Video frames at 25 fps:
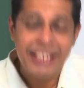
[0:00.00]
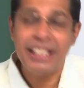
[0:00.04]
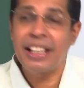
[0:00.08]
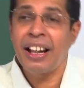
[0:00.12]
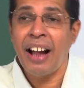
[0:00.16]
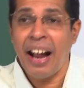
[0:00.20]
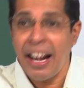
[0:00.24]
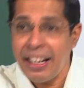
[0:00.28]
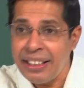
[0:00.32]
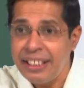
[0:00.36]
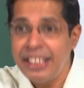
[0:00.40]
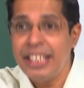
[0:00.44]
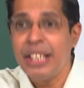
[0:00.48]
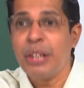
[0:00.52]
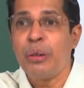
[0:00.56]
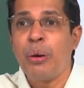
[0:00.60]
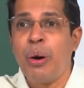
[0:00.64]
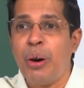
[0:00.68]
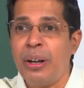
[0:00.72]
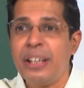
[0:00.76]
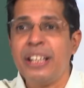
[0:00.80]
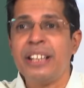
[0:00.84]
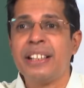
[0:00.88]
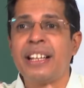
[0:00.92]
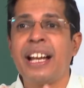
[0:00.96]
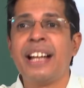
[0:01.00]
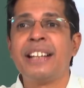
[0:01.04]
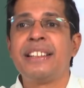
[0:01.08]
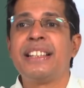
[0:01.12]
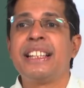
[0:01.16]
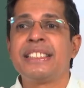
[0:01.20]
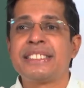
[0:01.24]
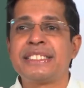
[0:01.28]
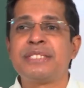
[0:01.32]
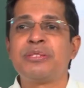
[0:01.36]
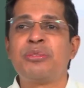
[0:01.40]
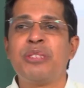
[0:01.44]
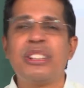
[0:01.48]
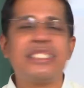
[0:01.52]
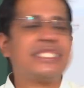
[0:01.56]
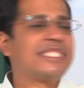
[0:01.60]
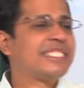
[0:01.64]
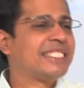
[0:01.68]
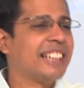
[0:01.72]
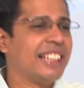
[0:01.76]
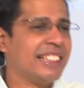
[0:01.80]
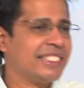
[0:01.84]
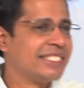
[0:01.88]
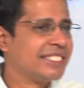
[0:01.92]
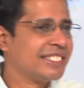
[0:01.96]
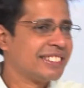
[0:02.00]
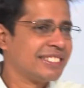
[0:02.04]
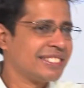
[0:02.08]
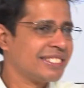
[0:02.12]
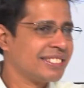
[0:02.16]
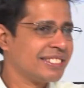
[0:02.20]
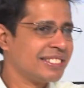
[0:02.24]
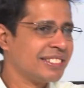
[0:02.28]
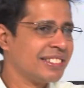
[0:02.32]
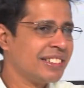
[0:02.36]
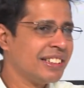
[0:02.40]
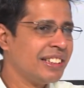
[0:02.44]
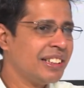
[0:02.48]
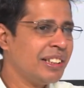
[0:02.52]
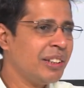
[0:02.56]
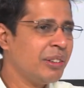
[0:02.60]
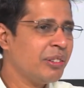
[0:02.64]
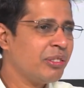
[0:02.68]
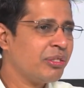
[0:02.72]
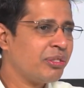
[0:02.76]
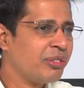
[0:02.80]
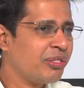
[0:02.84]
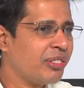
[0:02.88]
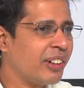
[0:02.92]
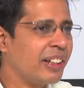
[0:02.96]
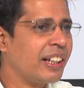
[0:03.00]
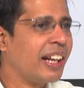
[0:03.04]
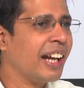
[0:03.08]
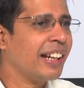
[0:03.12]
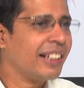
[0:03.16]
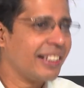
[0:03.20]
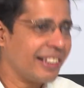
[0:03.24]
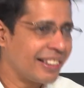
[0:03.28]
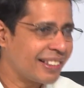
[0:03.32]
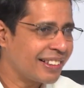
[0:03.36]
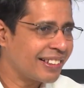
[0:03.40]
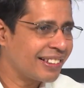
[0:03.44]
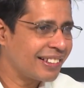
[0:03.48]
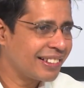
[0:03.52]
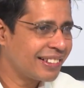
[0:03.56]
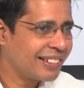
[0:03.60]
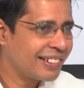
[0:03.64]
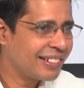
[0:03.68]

I can't decode it at the fetch stage. Forget it.